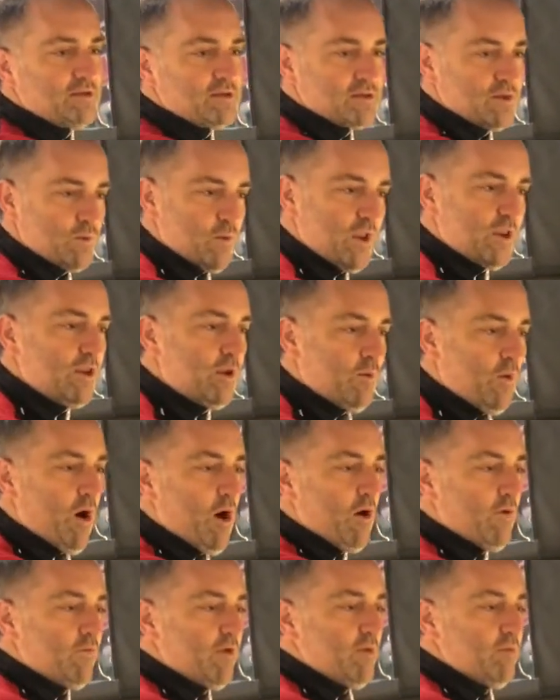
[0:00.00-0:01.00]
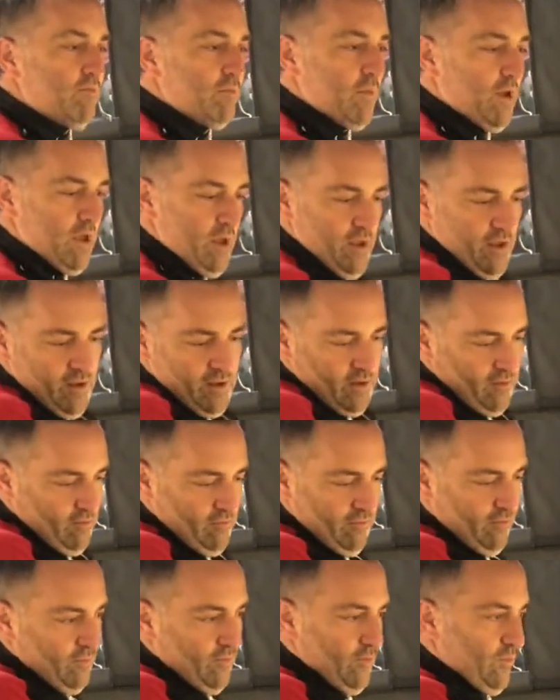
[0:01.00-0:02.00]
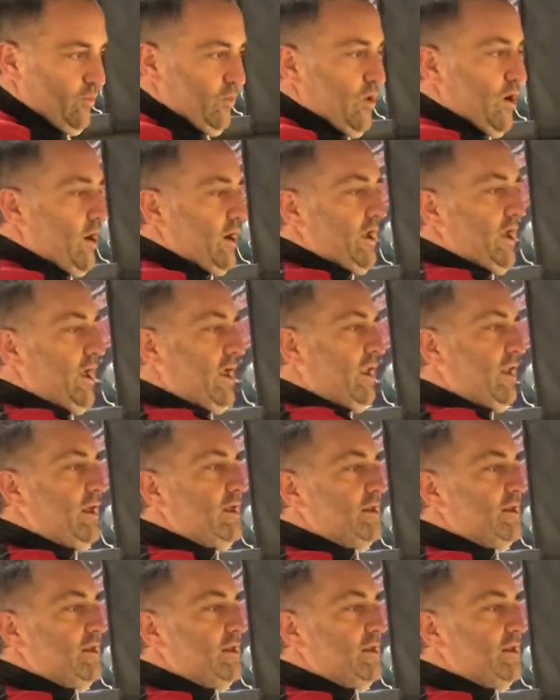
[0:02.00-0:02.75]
So when you are in working,